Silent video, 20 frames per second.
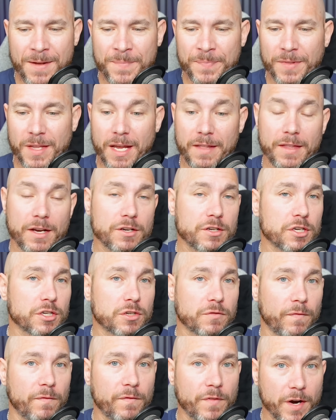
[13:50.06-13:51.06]
and they're just
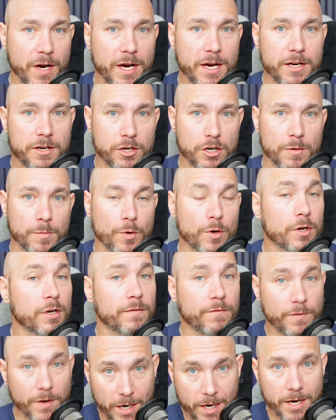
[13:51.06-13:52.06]
very durable,
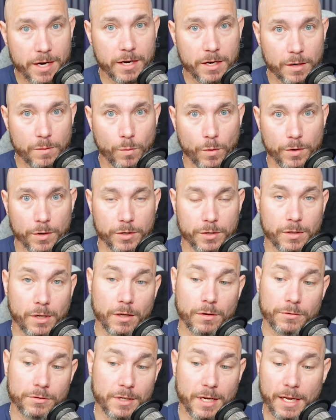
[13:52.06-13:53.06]
very good work
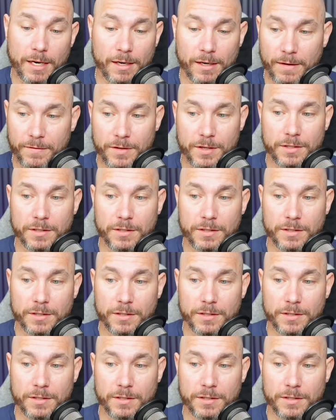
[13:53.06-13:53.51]
clothes. I love these